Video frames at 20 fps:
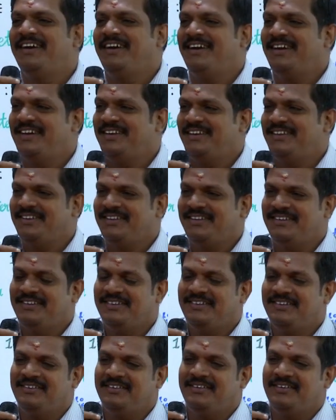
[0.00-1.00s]
And
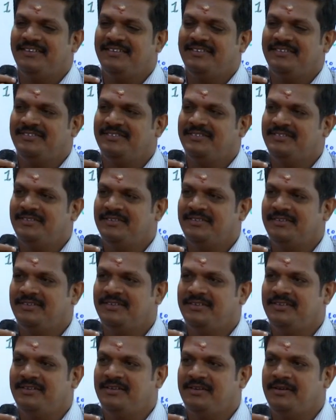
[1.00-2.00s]

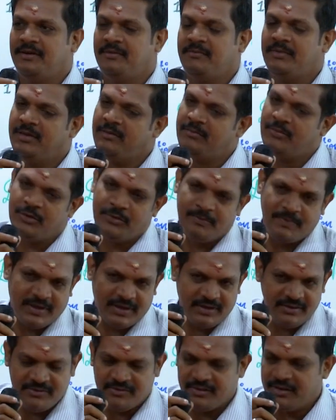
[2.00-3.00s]
my both
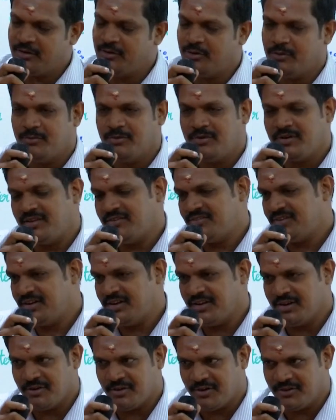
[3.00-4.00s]
parents, they are no more.
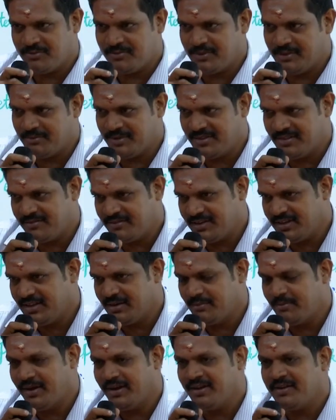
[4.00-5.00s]
Recently, I lost my mother 1
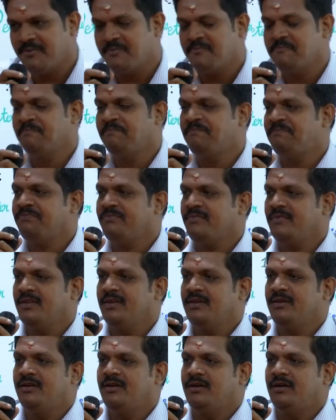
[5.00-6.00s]
year back.
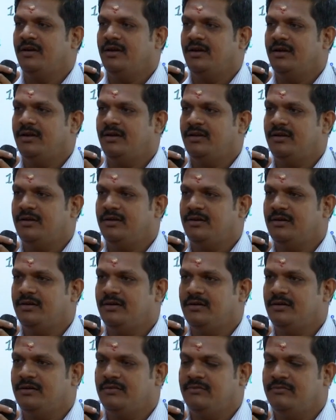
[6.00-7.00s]
And
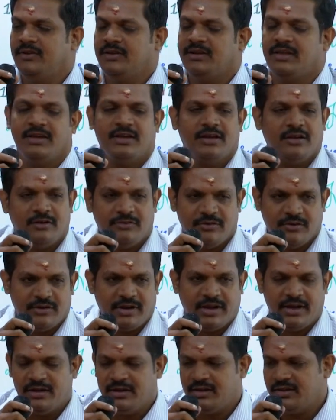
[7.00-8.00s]
we take care of
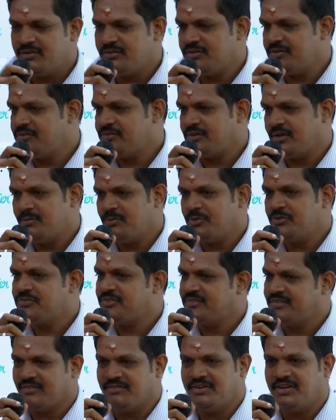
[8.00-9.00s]
our auntie. She is
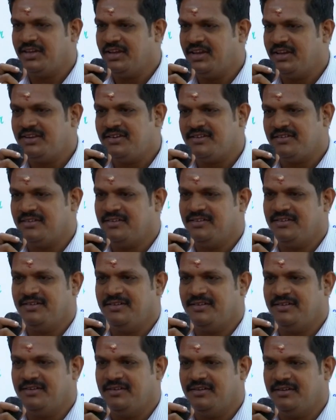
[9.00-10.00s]
almost 78.
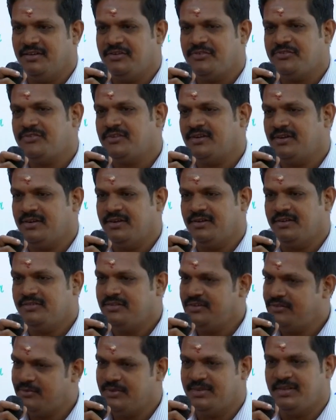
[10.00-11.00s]
Yes,
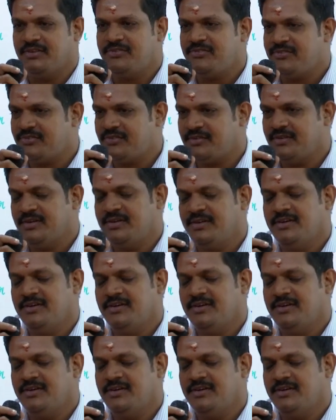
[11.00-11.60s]
she's with us.